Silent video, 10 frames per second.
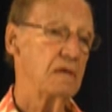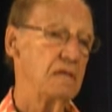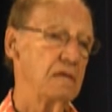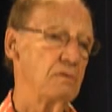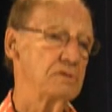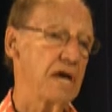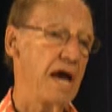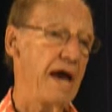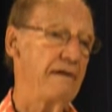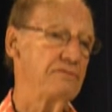there was a
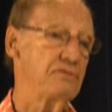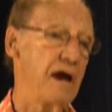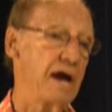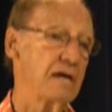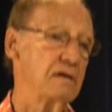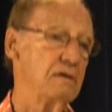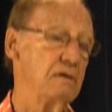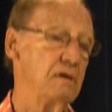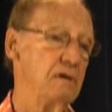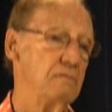half track
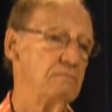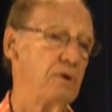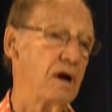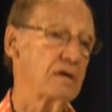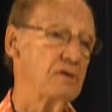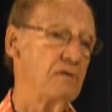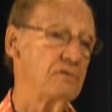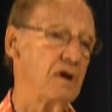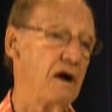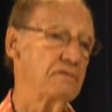parked
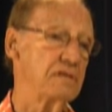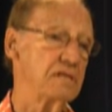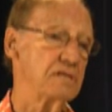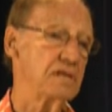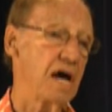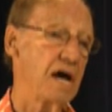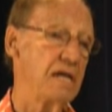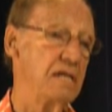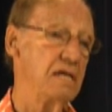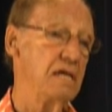over off to the
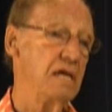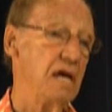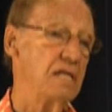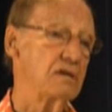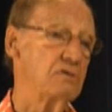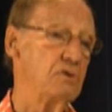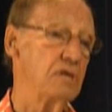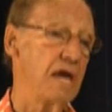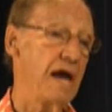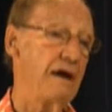side, and the crew of
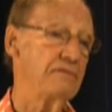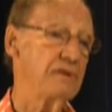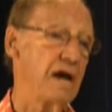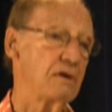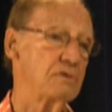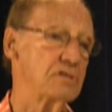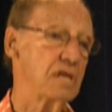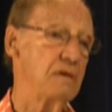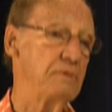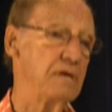the half track was
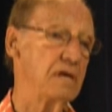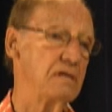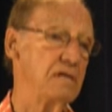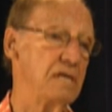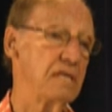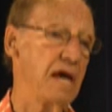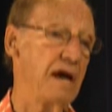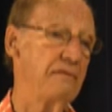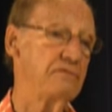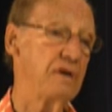sleeping underneath the
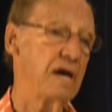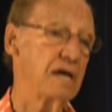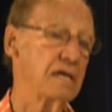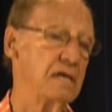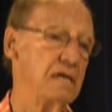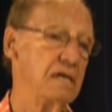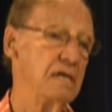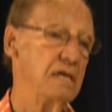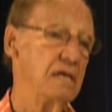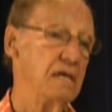half track.
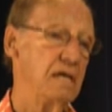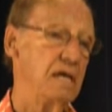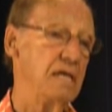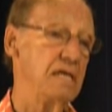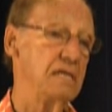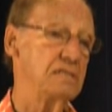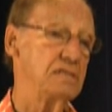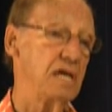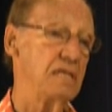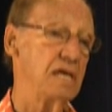And he
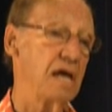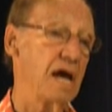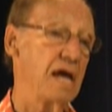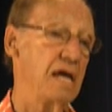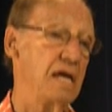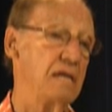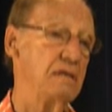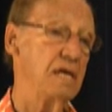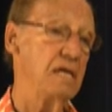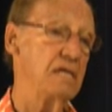said that I and,
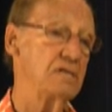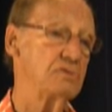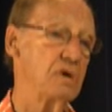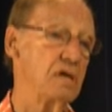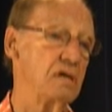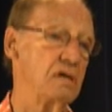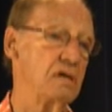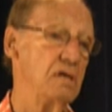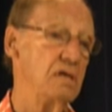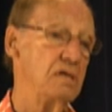and his runner
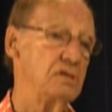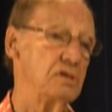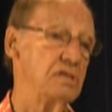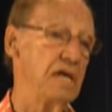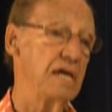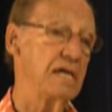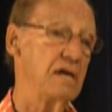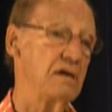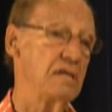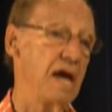should take
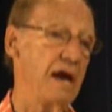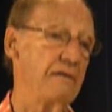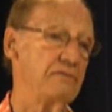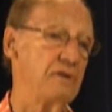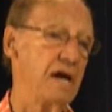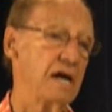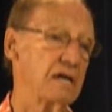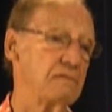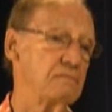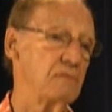care of the half track.
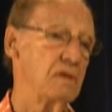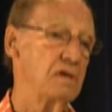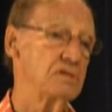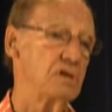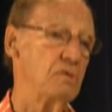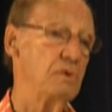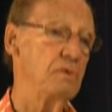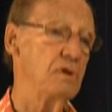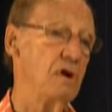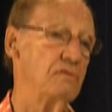So we
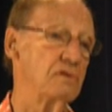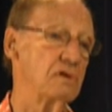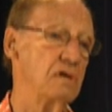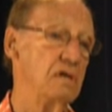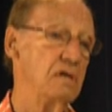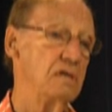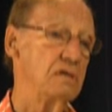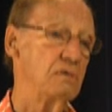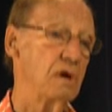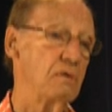went over
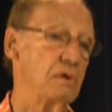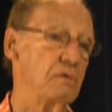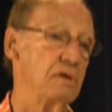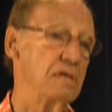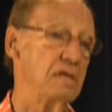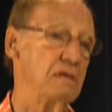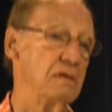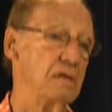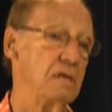to where we were within